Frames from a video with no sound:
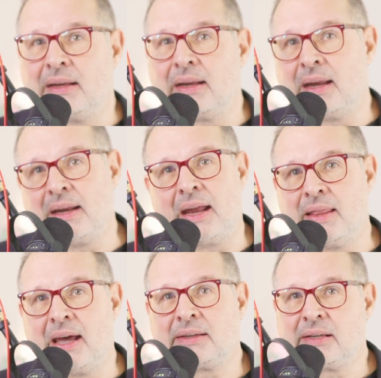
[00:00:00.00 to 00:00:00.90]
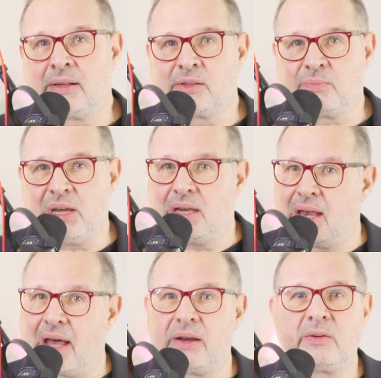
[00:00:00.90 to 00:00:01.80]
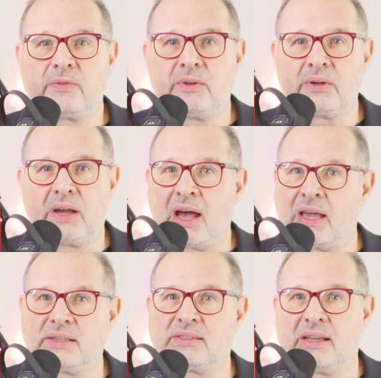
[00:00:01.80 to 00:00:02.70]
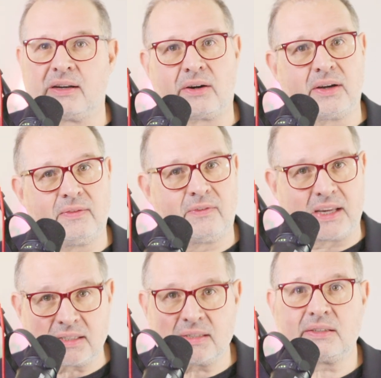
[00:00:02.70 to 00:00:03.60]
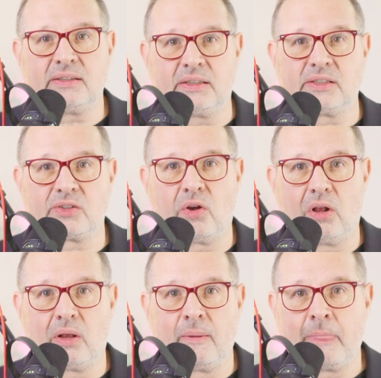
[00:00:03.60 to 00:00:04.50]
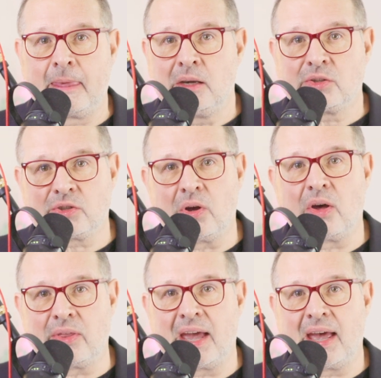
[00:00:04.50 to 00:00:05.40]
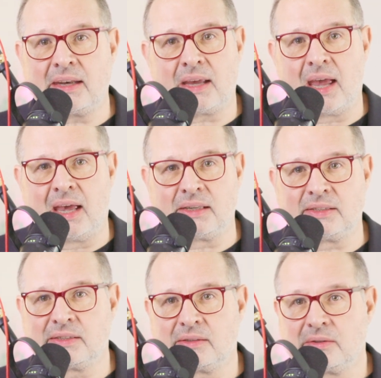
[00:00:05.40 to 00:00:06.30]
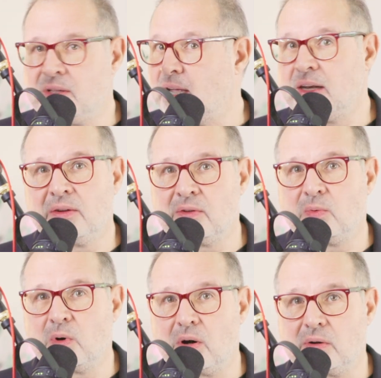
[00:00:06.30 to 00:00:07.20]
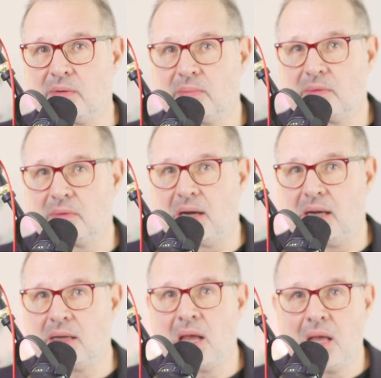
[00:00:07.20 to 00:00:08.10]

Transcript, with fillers: and that tells me none of the guys that are invested in Sol saw that as the end of the world, right?